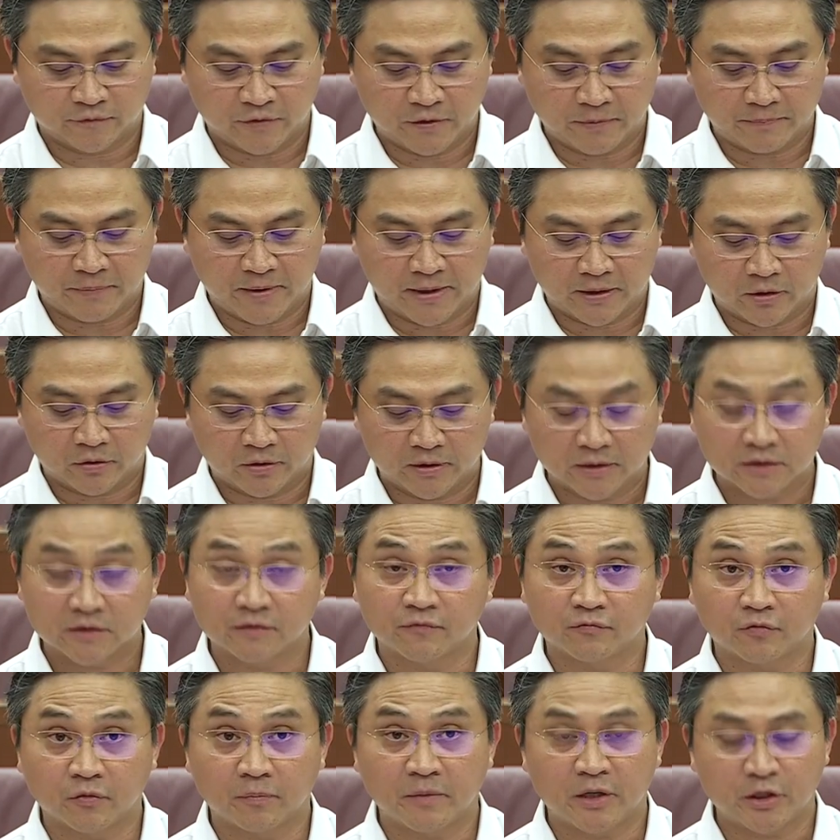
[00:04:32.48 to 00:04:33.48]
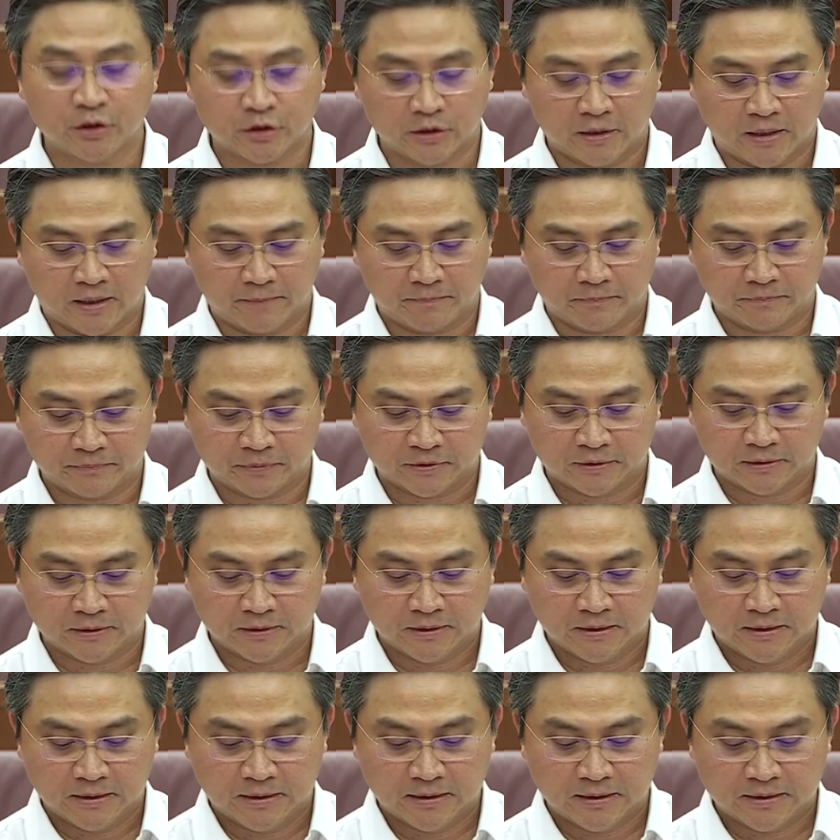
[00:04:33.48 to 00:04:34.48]
feedback on these information apps?
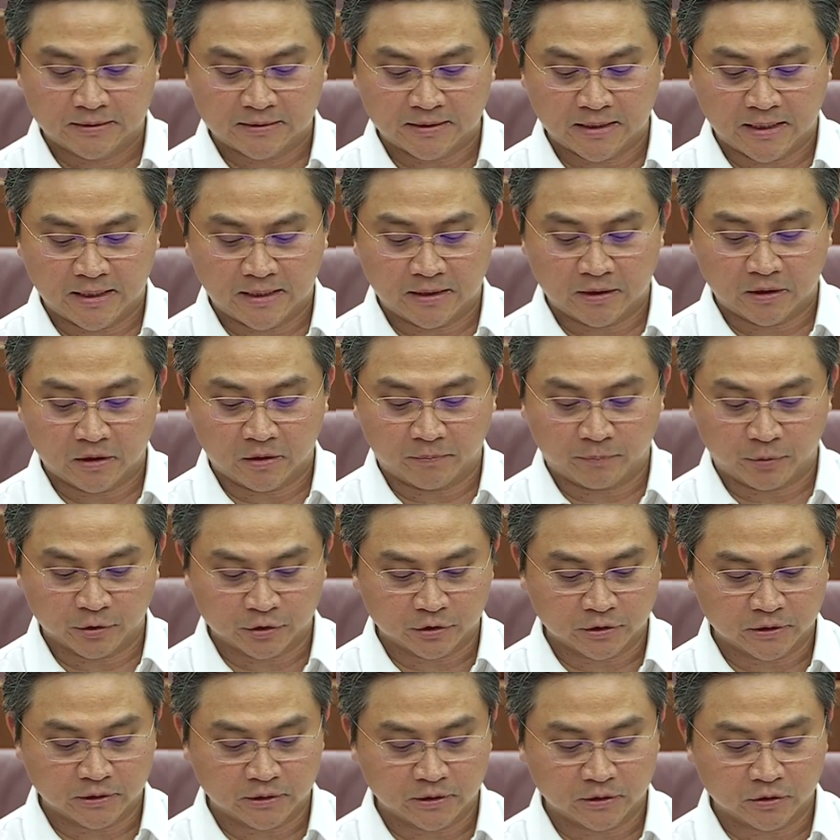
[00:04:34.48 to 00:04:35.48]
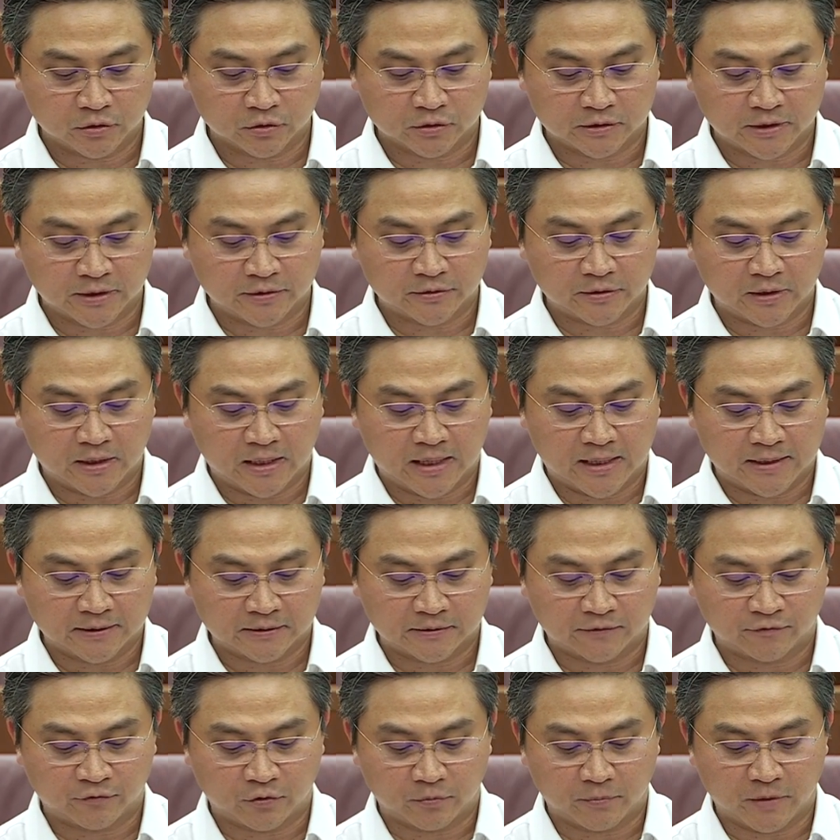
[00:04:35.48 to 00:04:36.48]
Is there an opportunity to
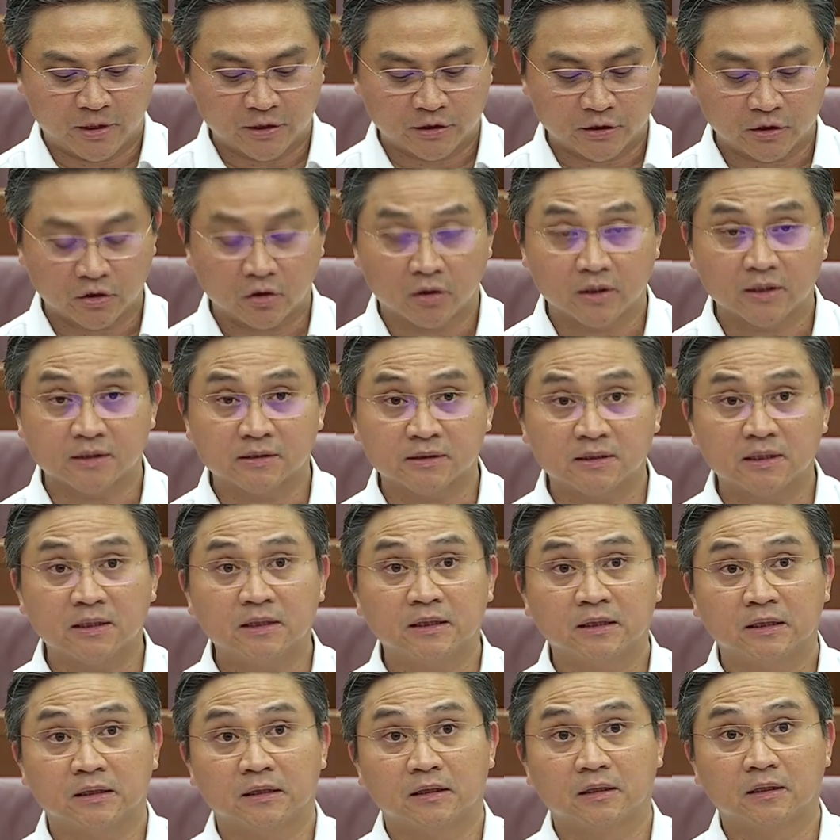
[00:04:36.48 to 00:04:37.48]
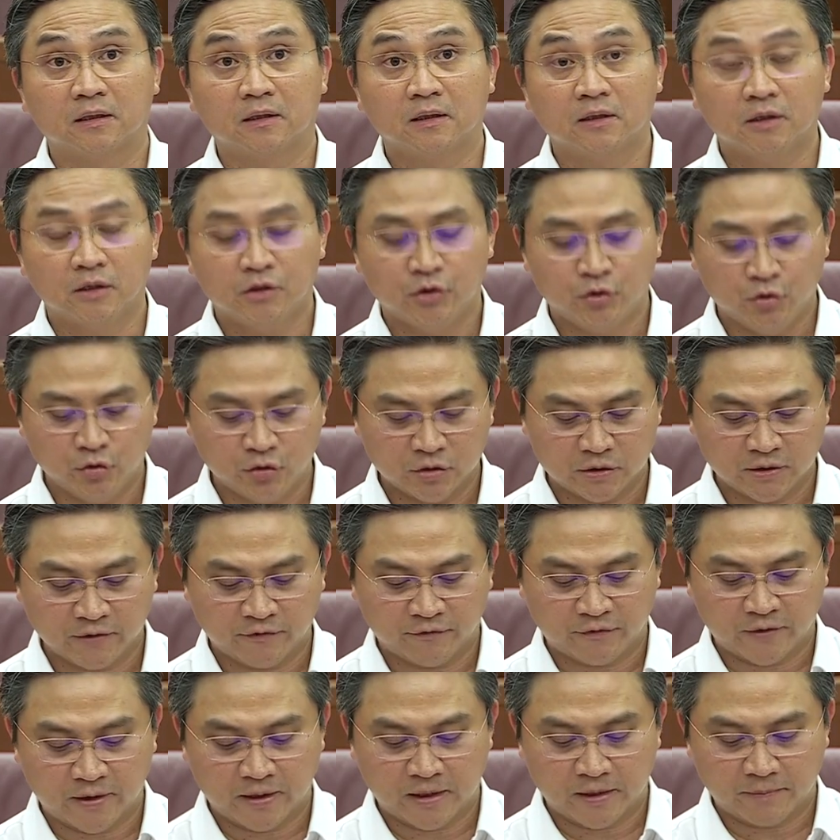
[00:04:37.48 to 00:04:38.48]
centralize information on a single
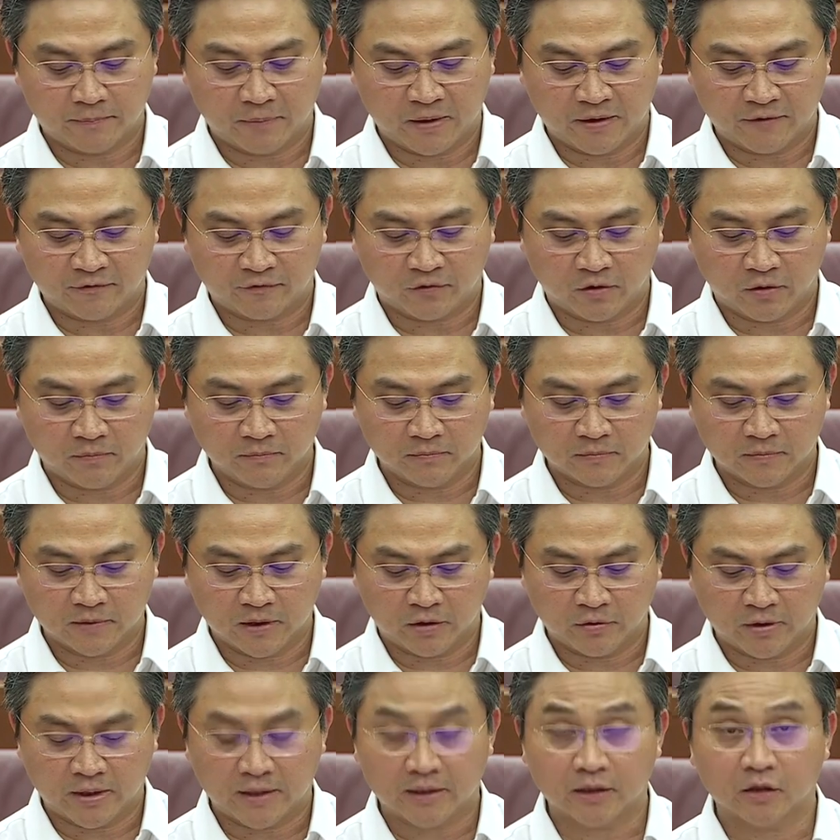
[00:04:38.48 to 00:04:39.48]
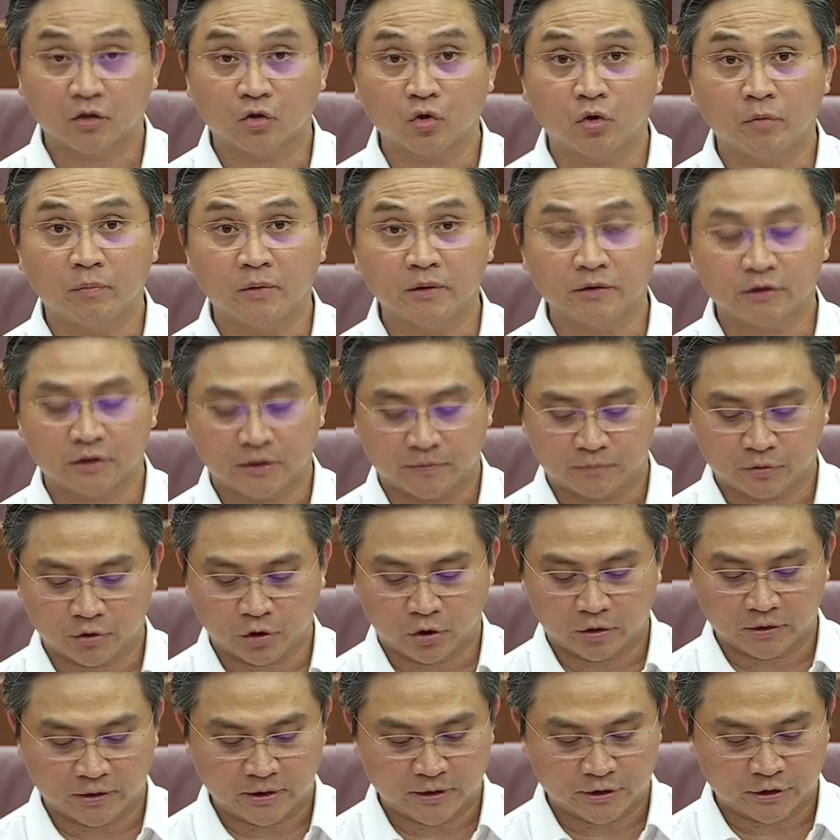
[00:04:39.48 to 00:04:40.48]
user-friendly platform now that the global chip
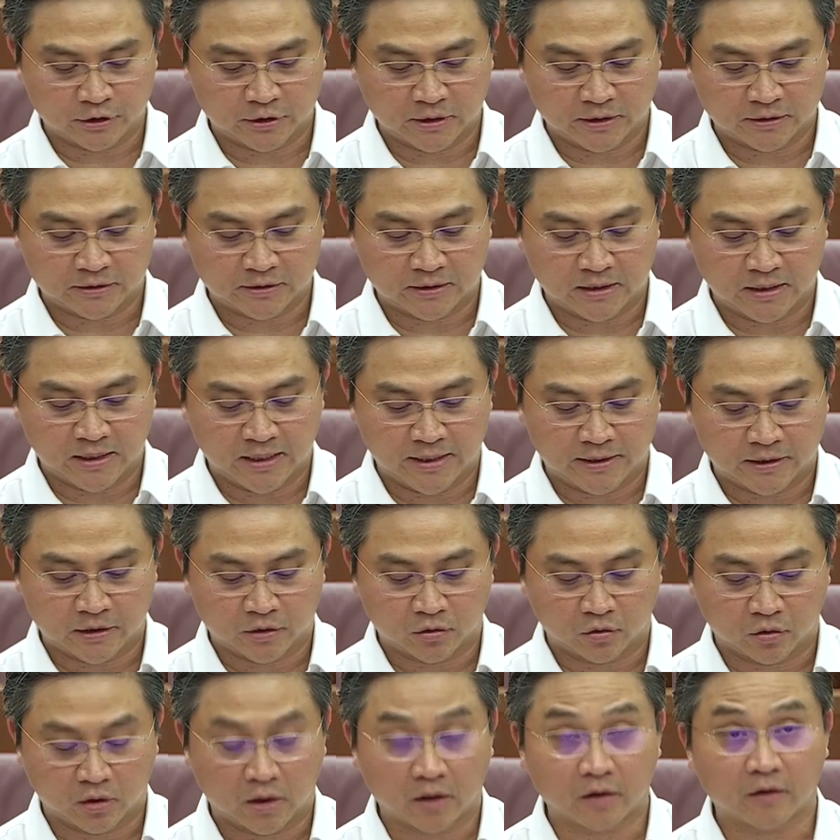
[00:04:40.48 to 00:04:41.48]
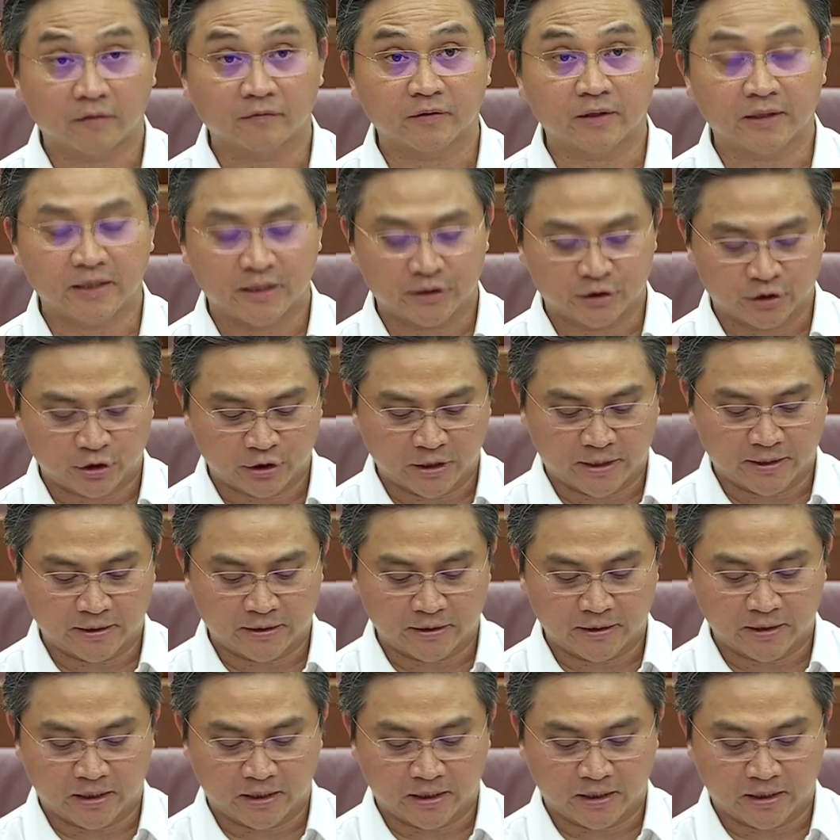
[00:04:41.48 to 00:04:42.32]
shortage has delayed the rollout of the next-gen